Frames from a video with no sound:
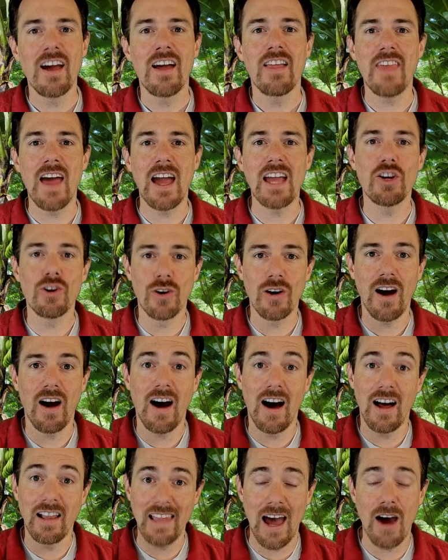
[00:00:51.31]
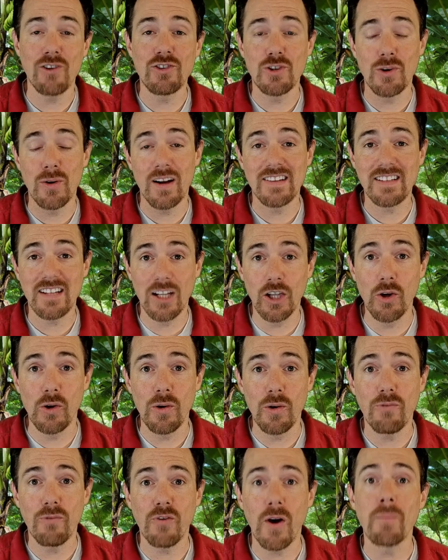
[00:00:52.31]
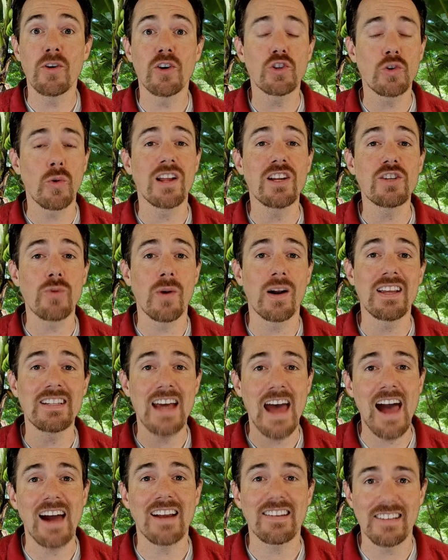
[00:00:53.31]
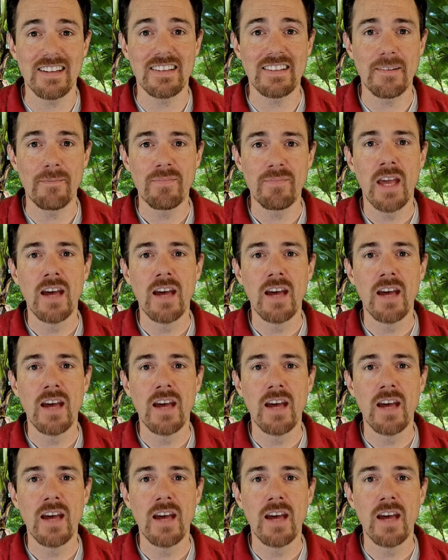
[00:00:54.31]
that you're allowed to exclude from your 2020 taxes.